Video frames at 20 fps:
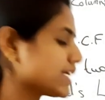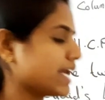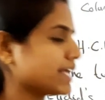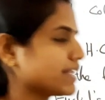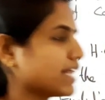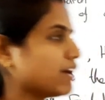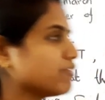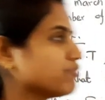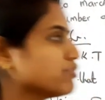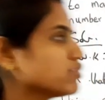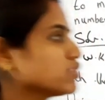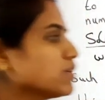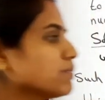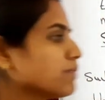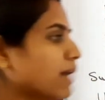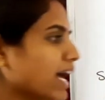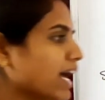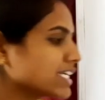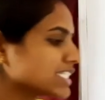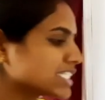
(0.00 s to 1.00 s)
Therefore the
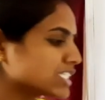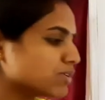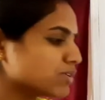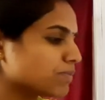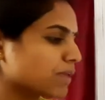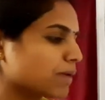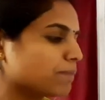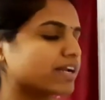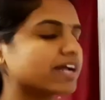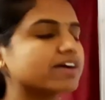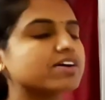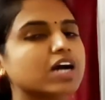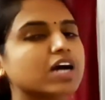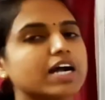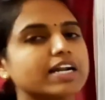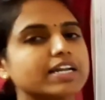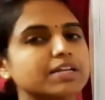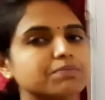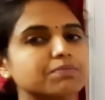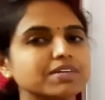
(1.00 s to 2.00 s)
maximum number of
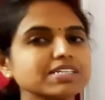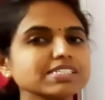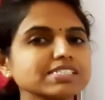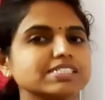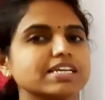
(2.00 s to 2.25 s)
column is